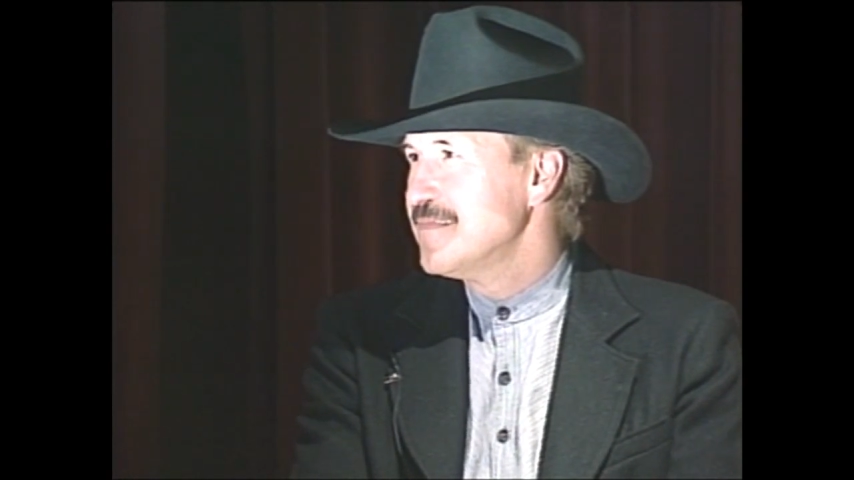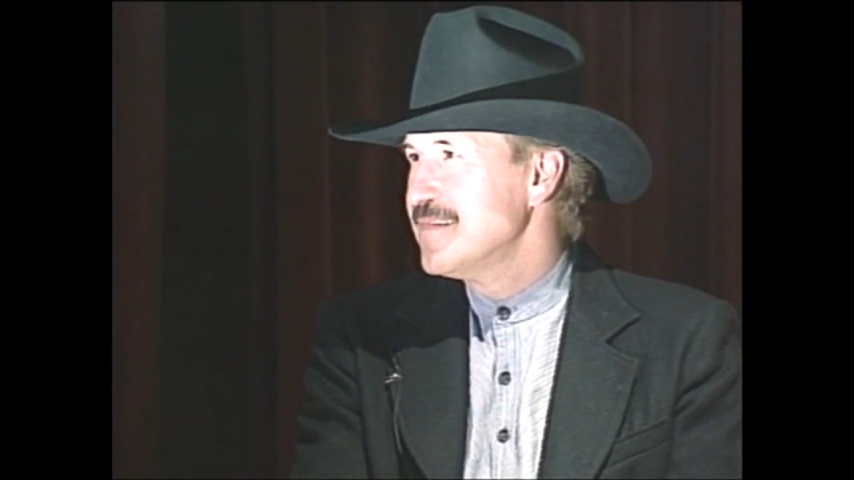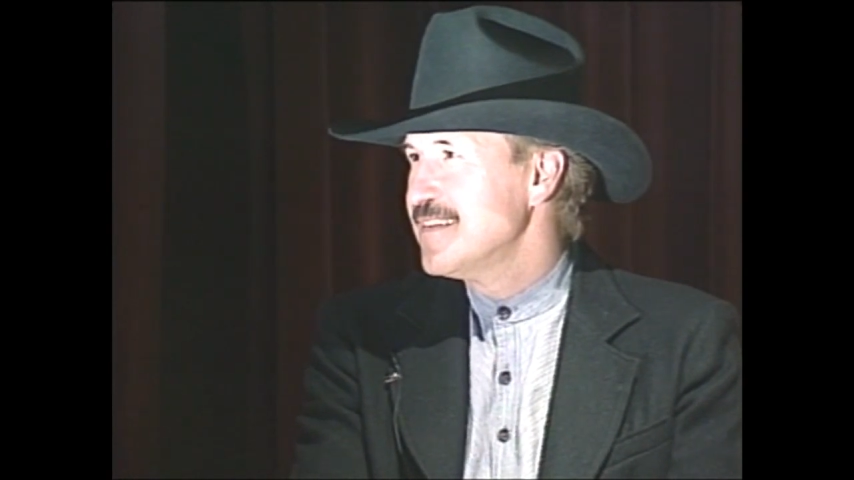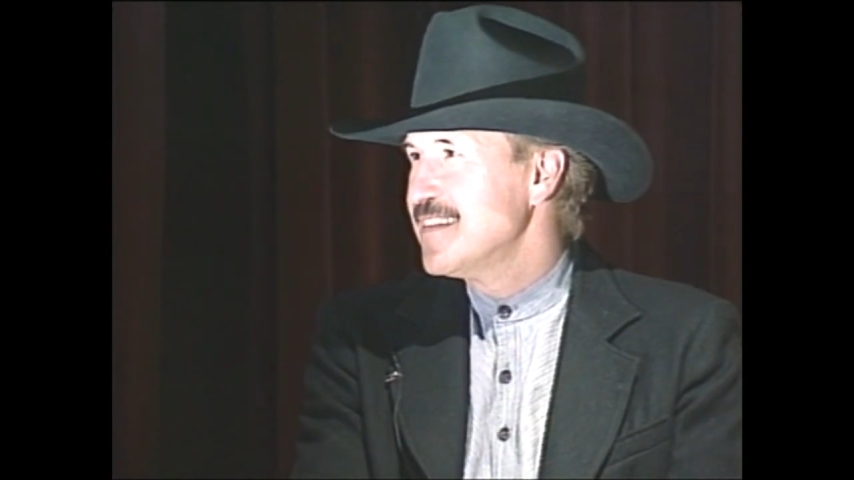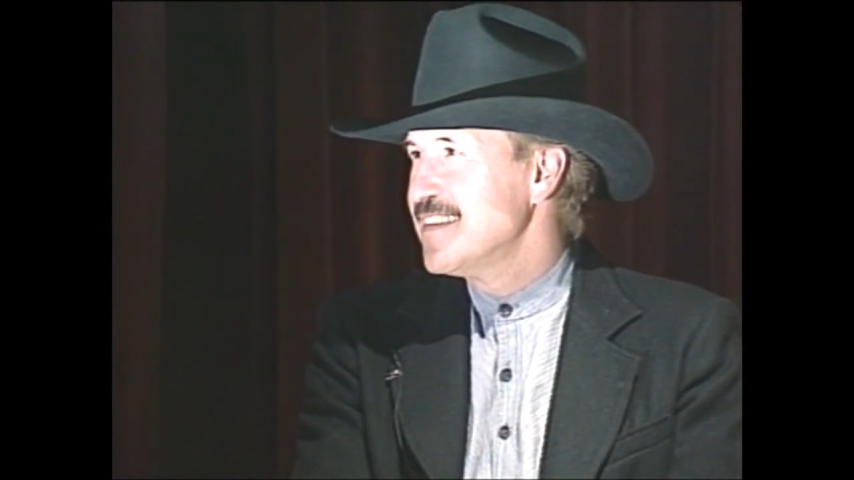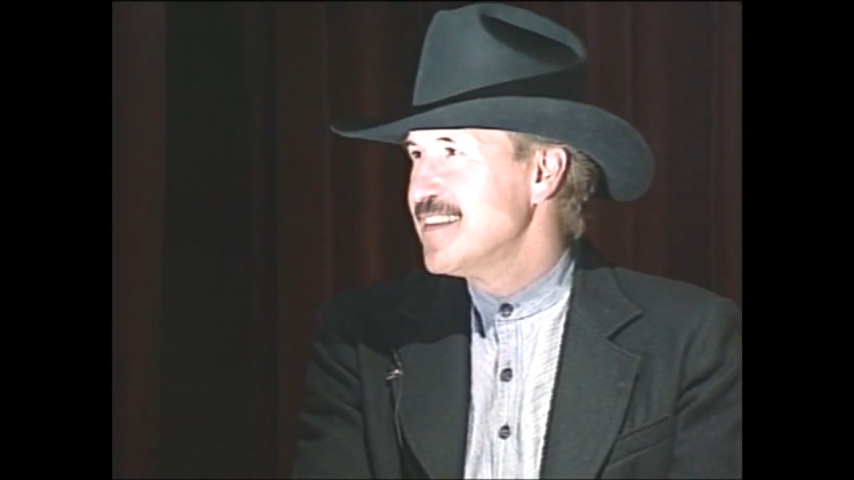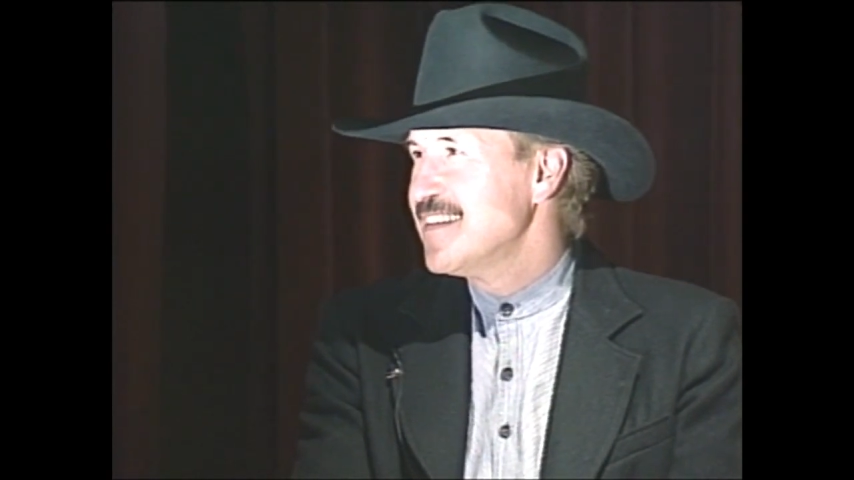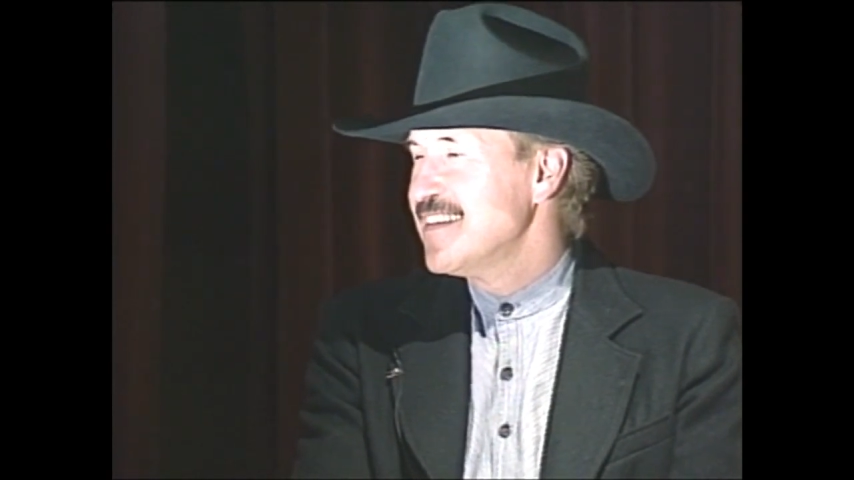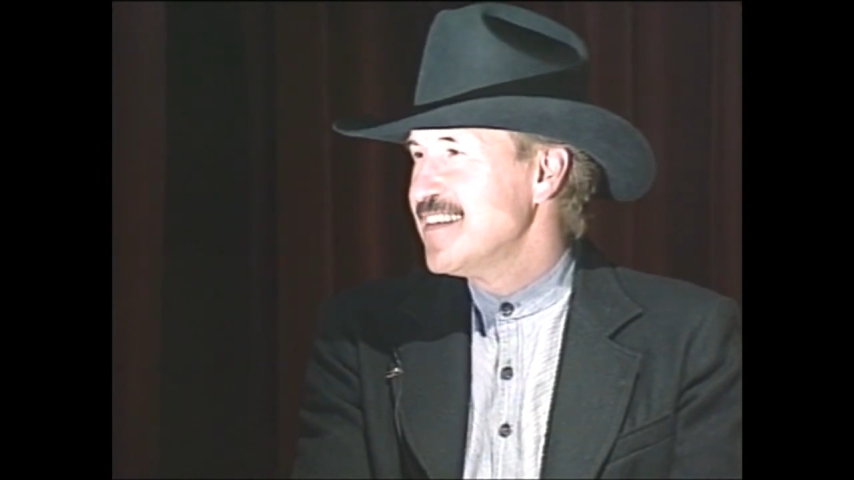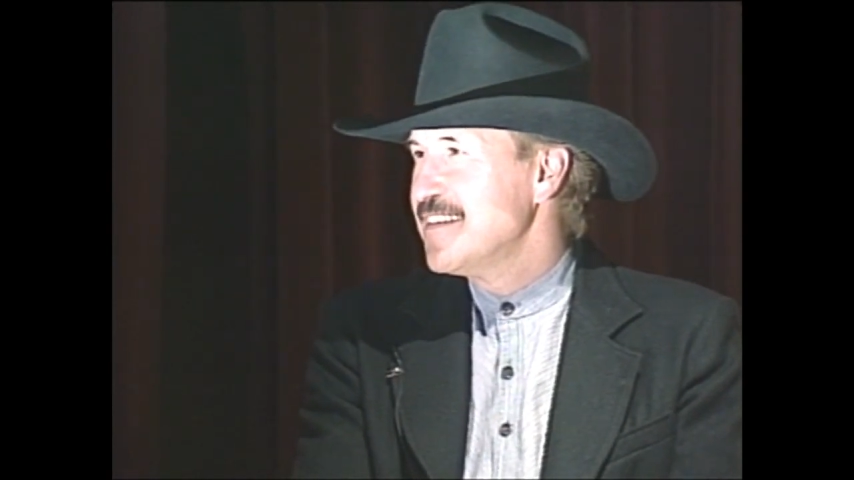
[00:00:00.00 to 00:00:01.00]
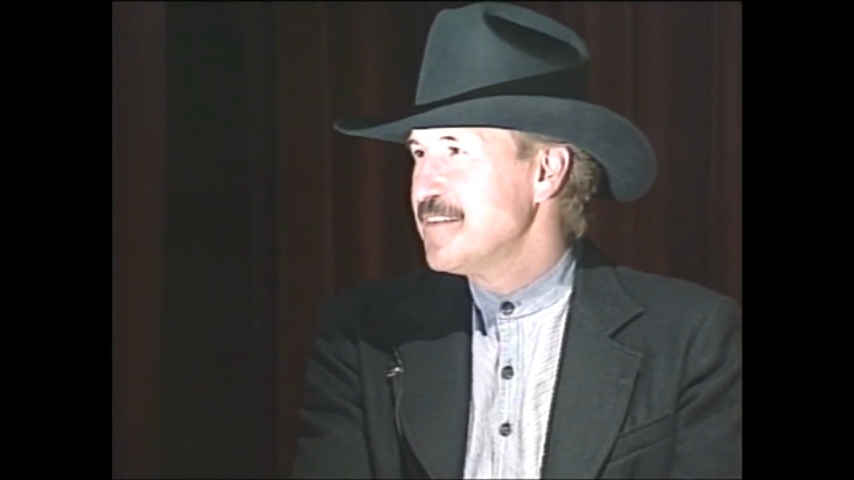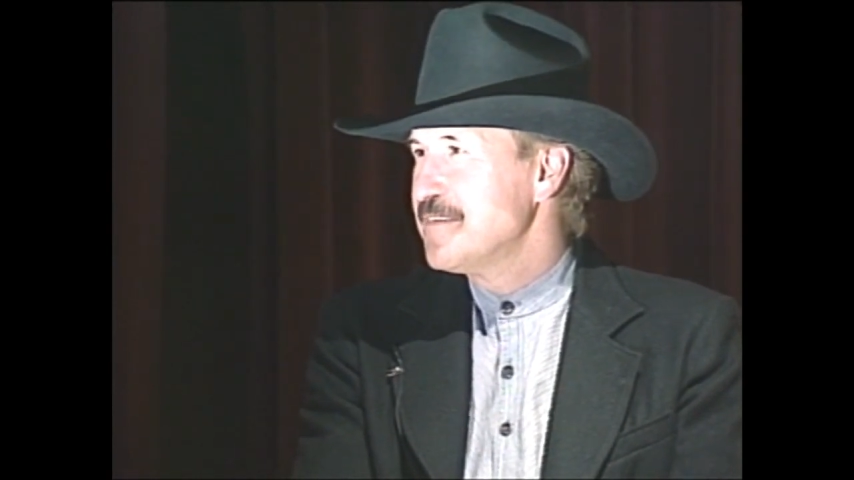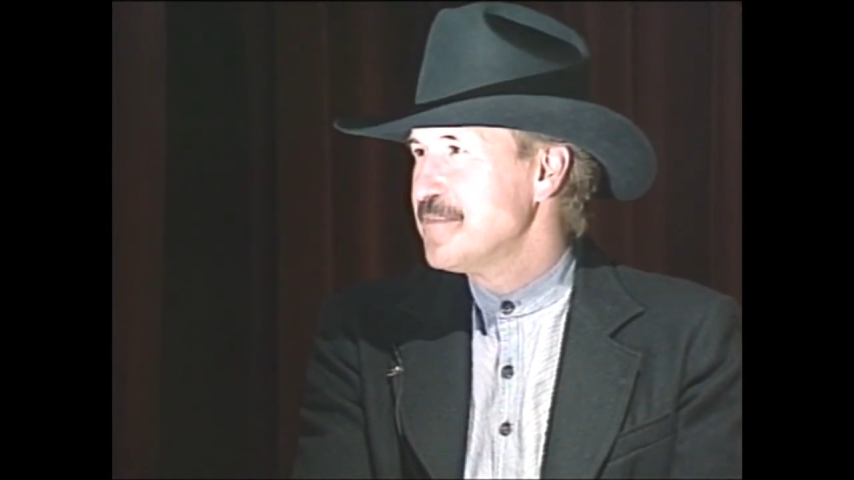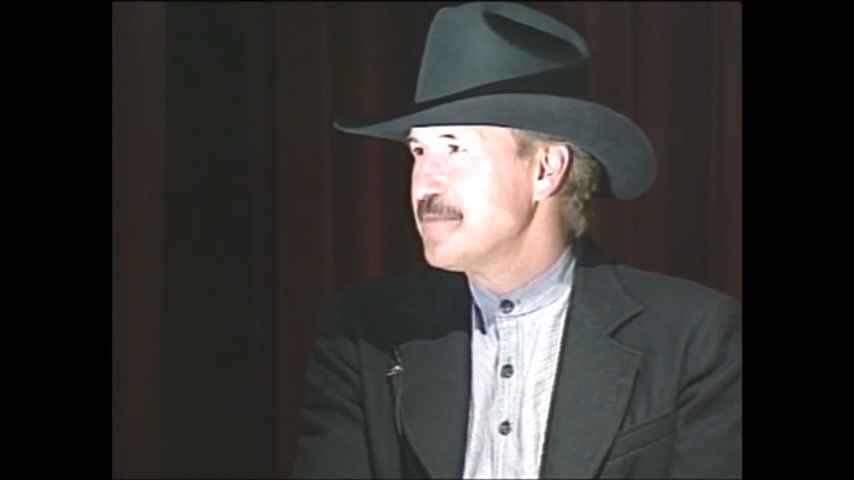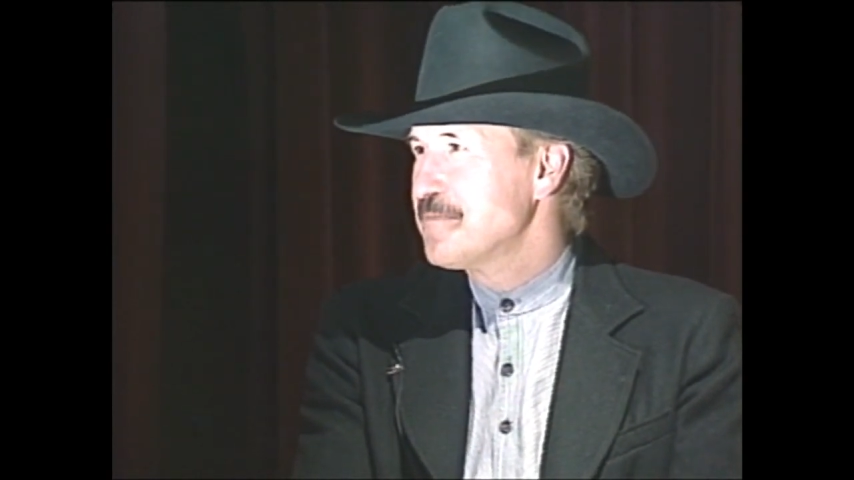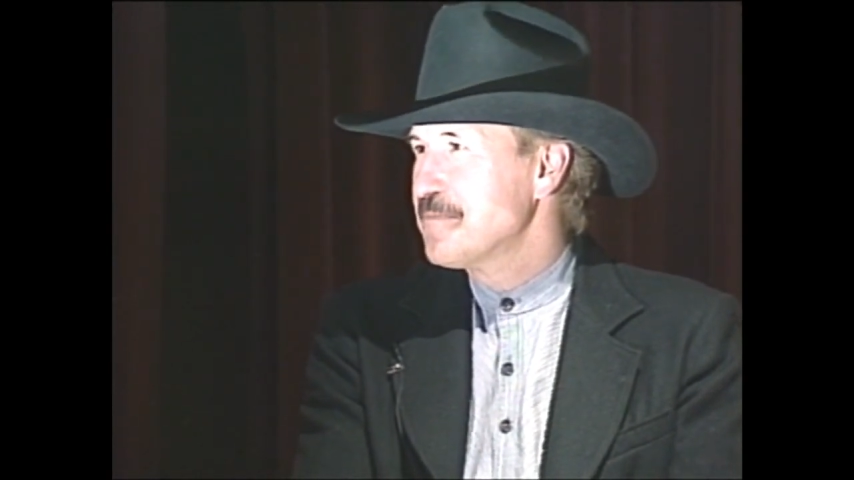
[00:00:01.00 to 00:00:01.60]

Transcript: and his senior year helped the Wolves